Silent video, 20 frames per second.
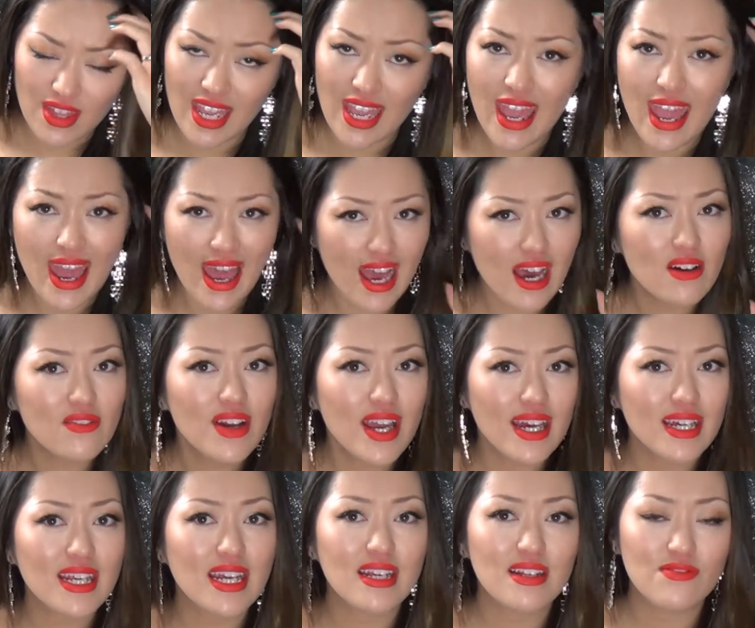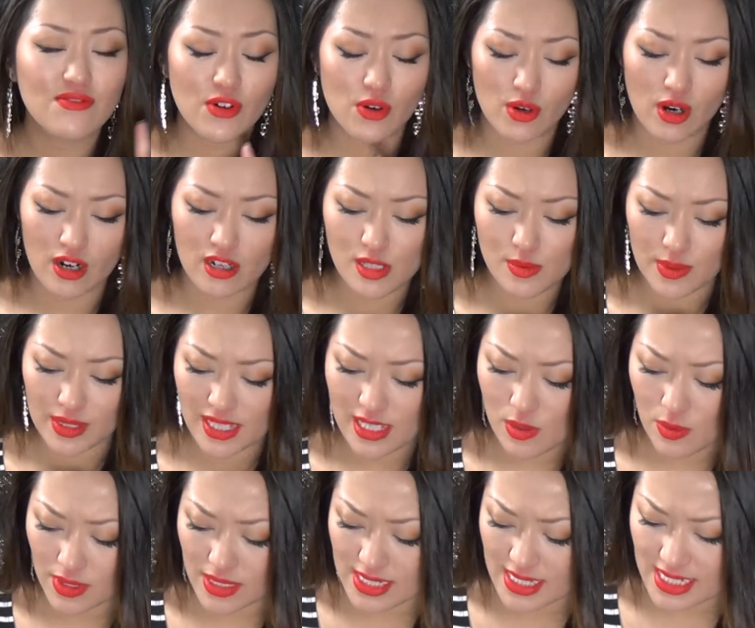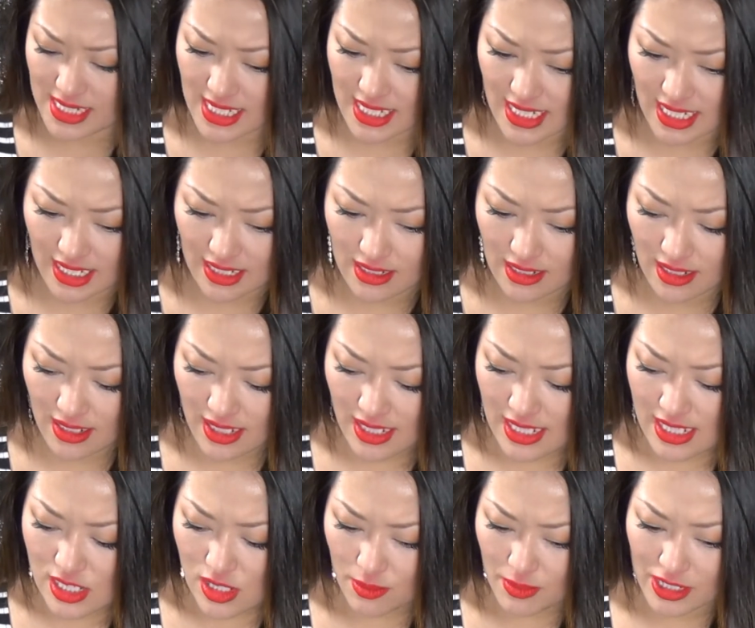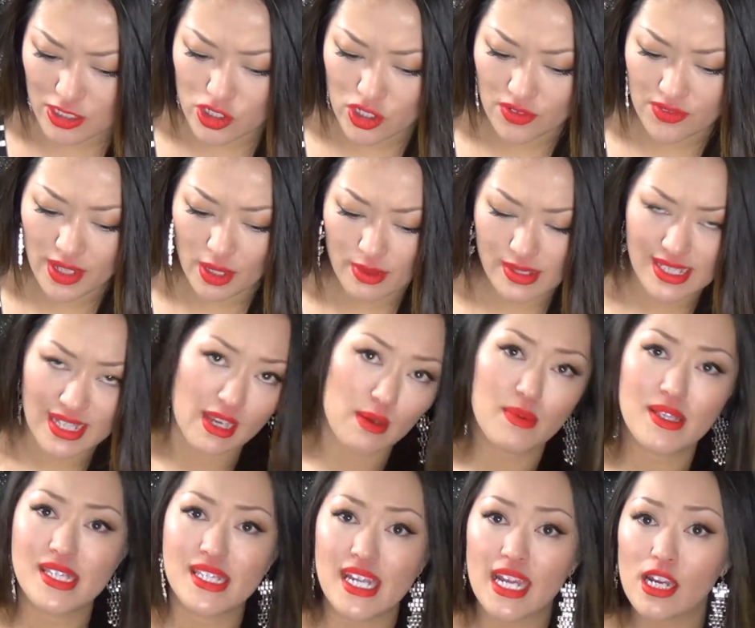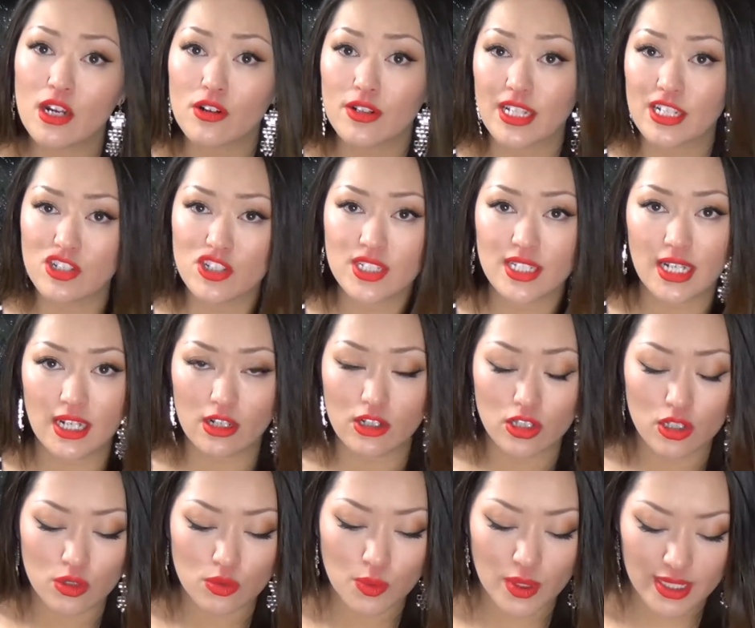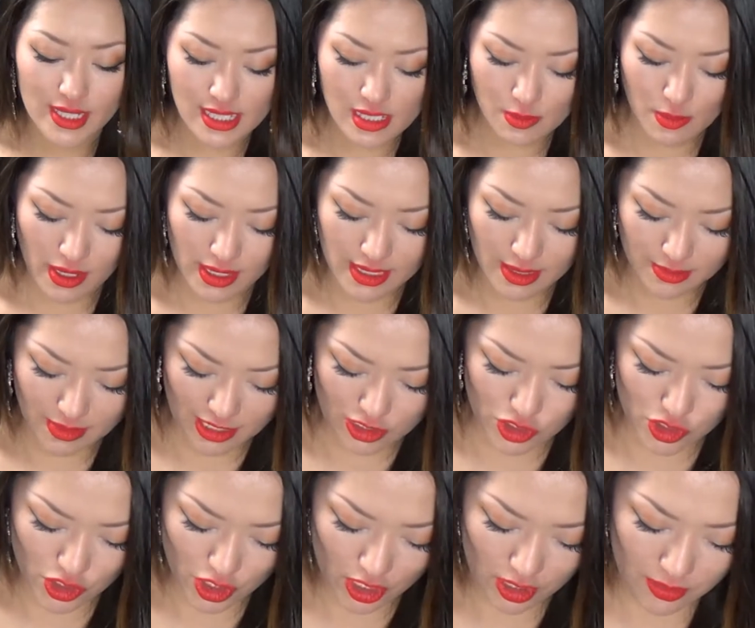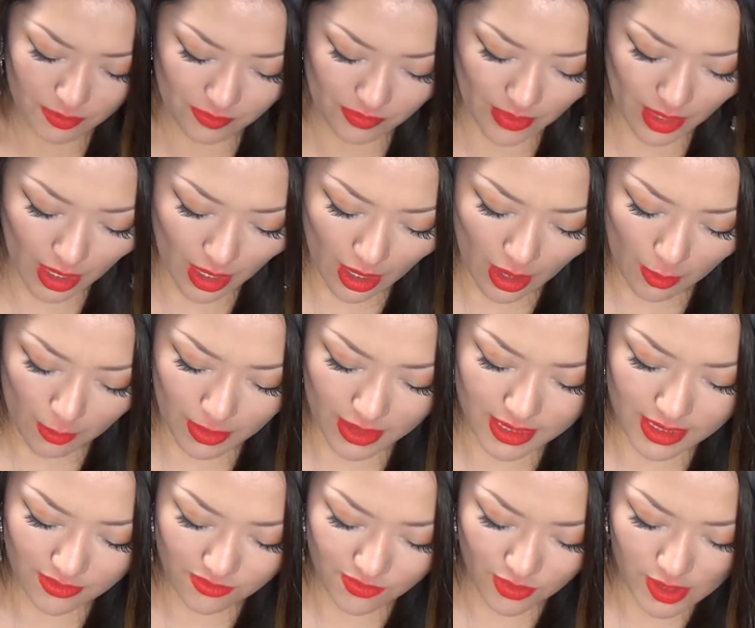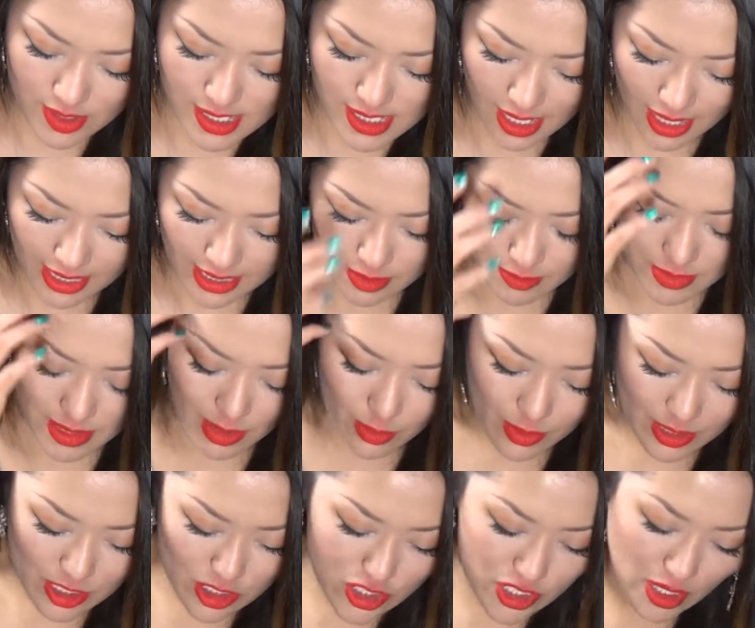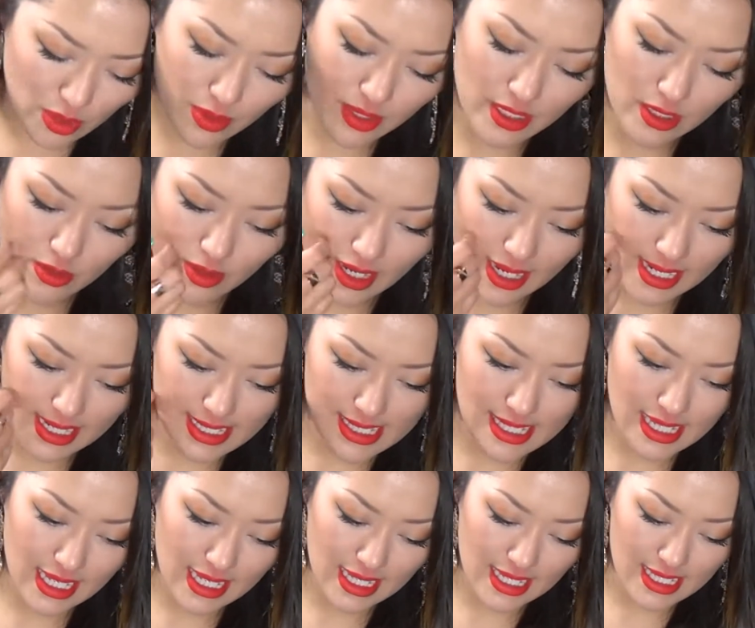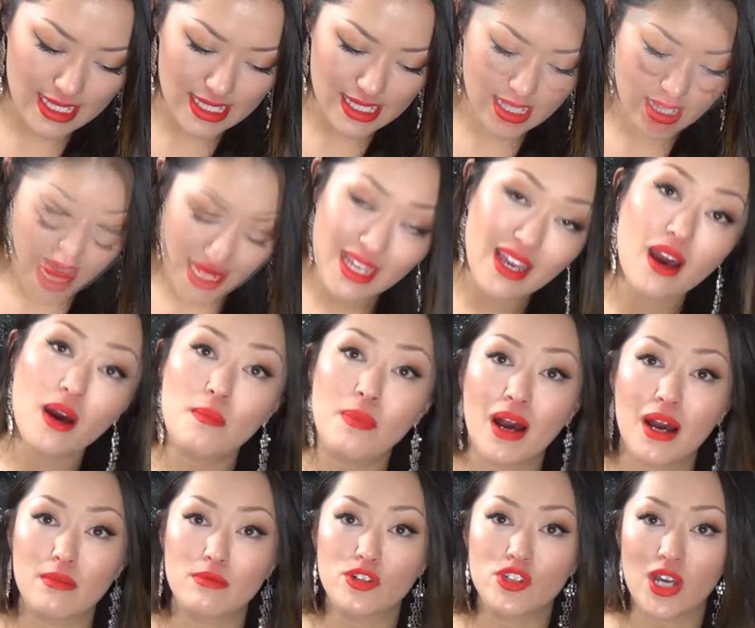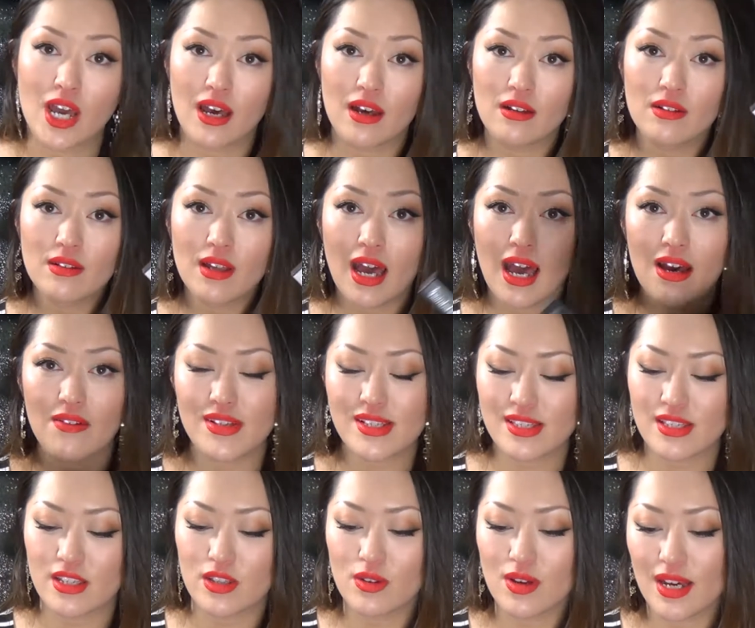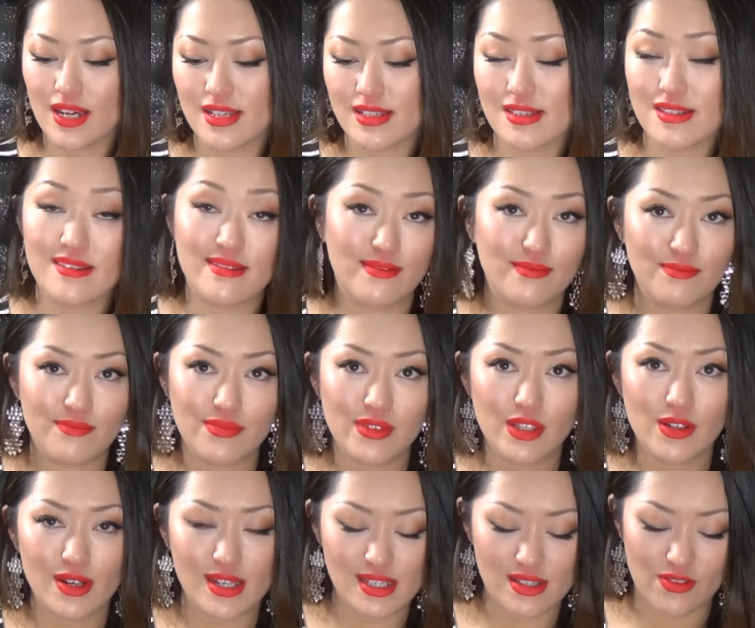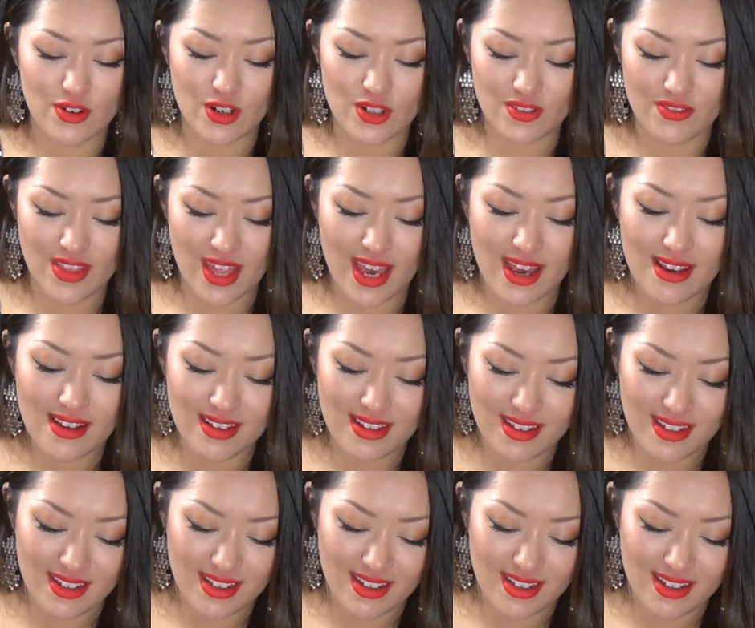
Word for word: they have had info cards, but this one didn't. So I'm not sure if that was like a mistake or they just didn't include one this month. I'm not sure. But the first item that I want to share with you guys is Be a Bombshell. Obviously you guys, you guys have heard of that